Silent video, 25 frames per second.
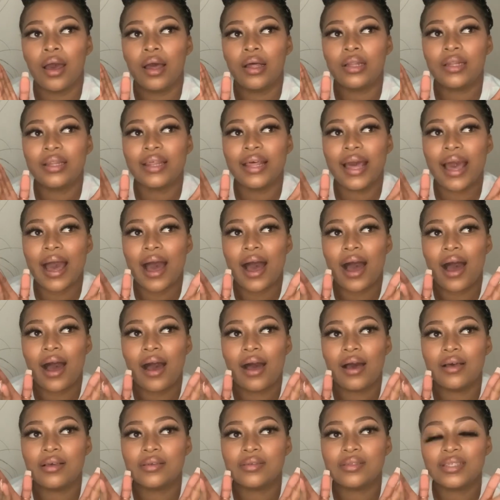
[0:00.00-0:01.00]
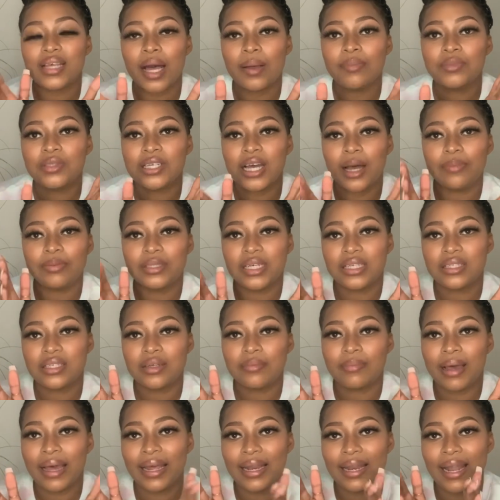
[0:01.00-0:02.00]
There are some chapters
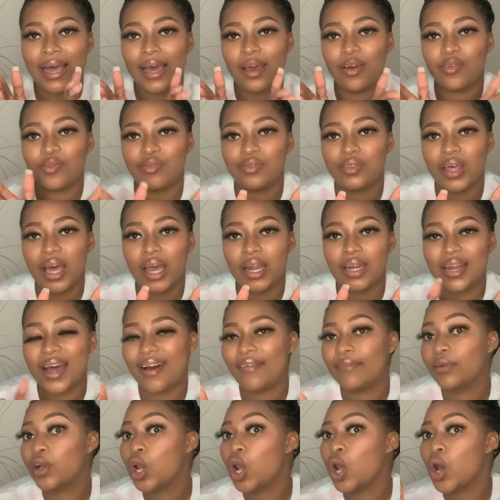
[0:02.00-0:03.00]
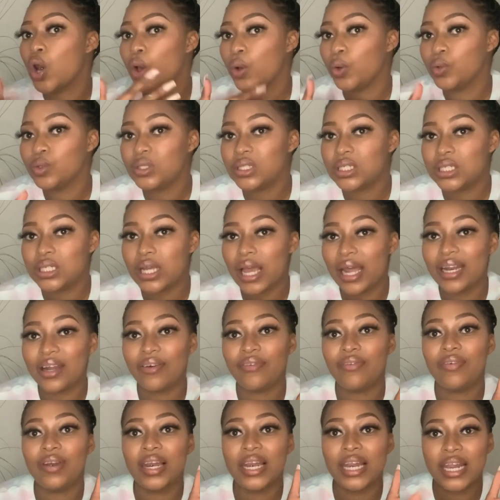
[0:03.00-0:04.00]
in my life that I've closed and
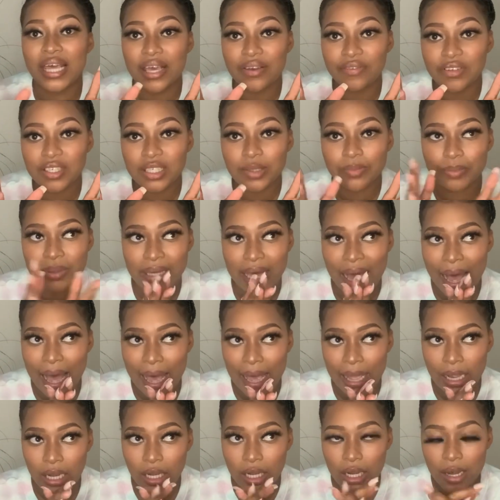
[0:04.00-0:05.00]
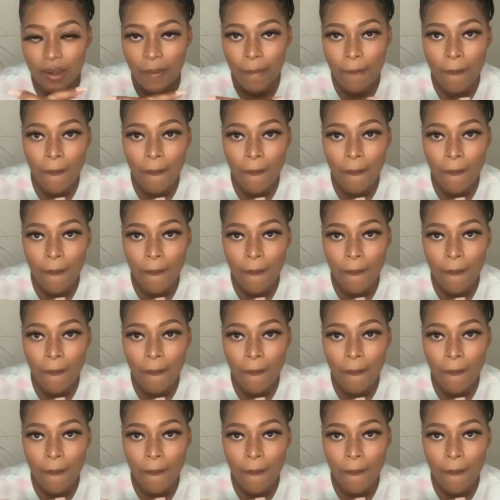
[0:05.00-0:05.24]
I've left behind.